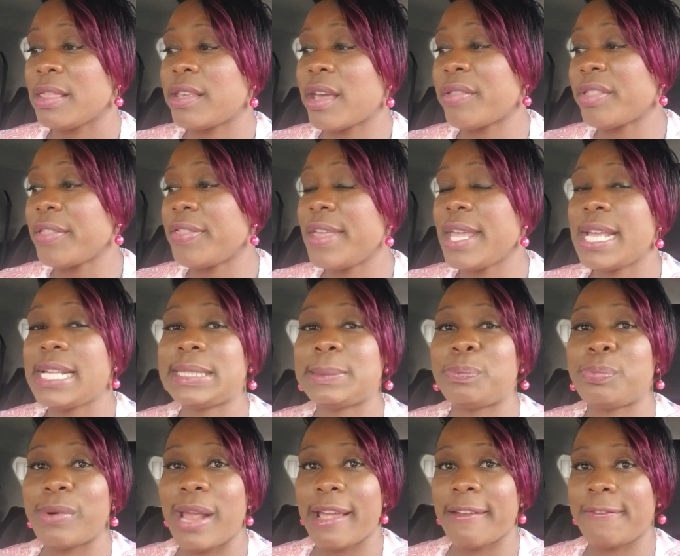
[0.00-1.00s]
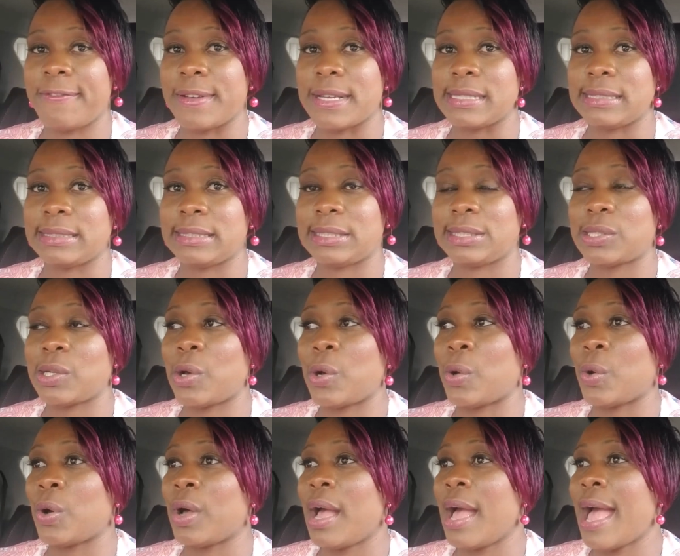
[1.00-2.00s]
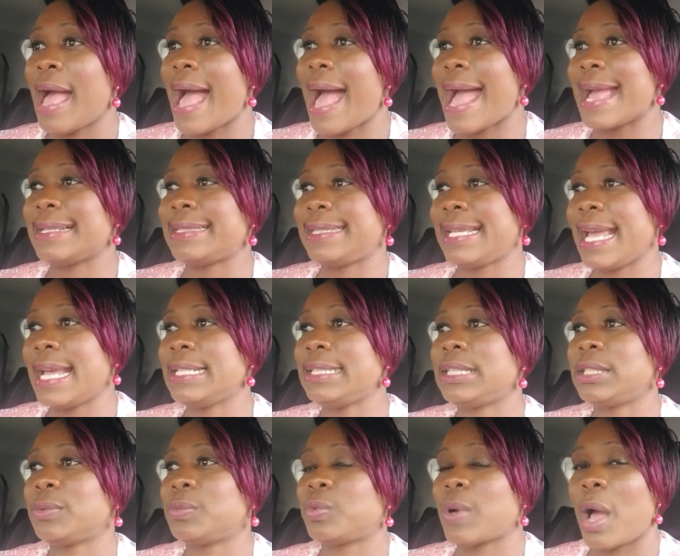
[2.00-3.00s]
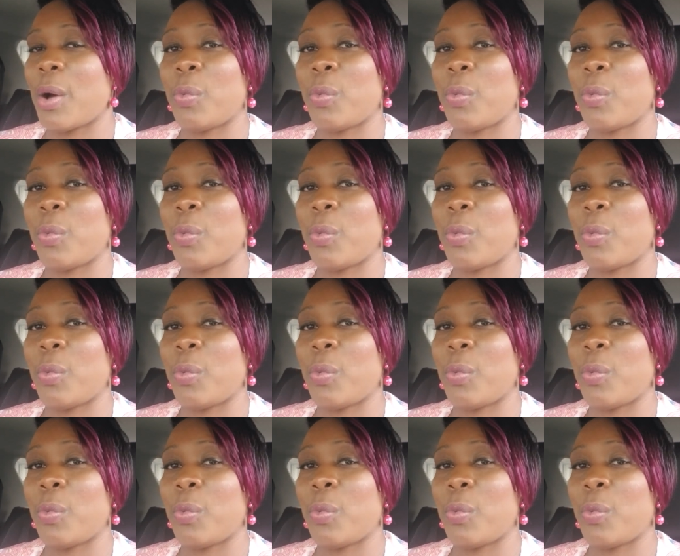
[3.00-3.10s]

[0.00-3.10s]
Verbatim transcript: The other thing is breakfast. So I tend to,